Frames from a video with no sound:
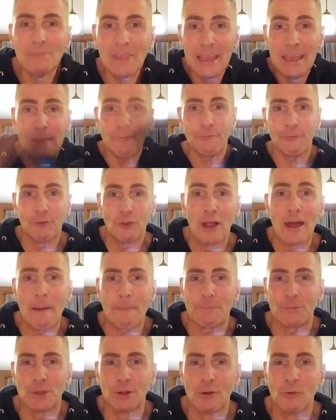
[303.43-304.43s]
He
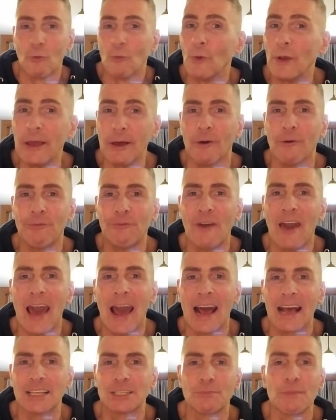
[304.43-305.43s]
flipped real
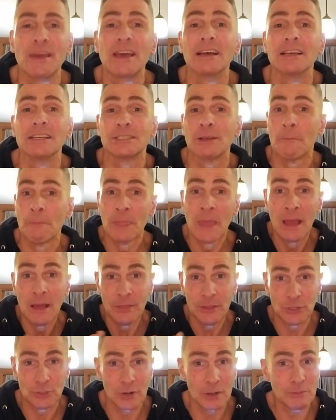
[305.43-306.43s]
fast because
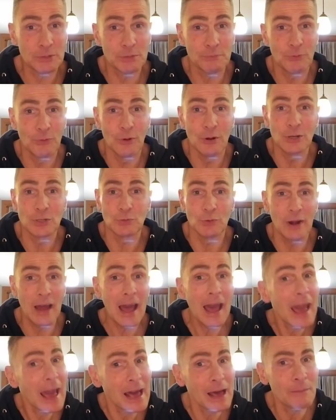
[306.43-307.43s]
the Trump supporters were
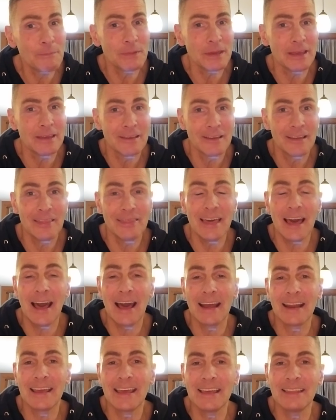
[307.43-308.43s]
not happy
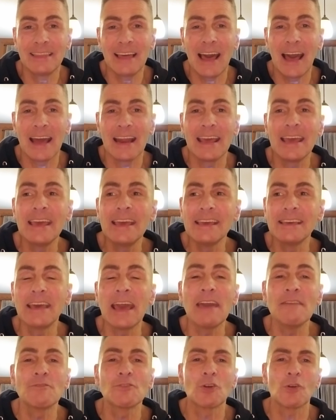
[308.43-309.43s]
that he
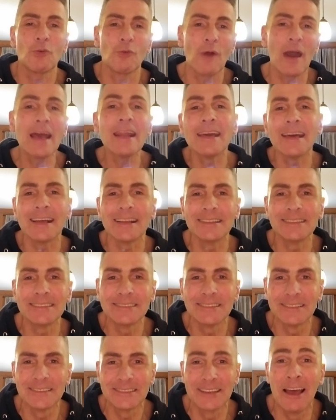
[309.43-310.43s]
gave credit
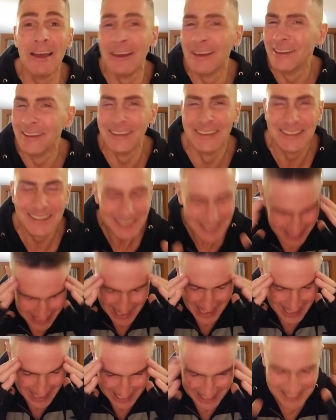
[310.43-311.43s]

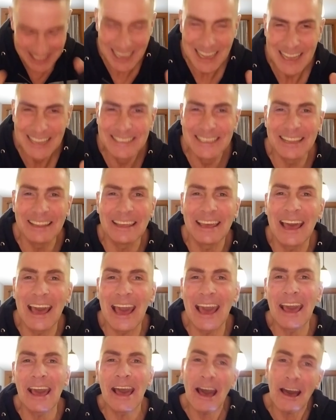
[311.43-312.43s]
to the
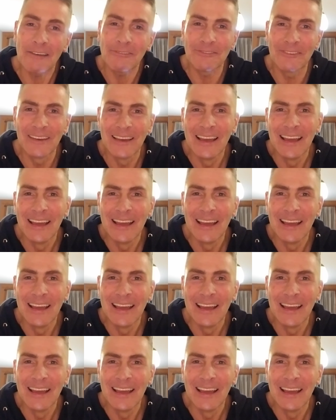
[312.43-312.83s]
AF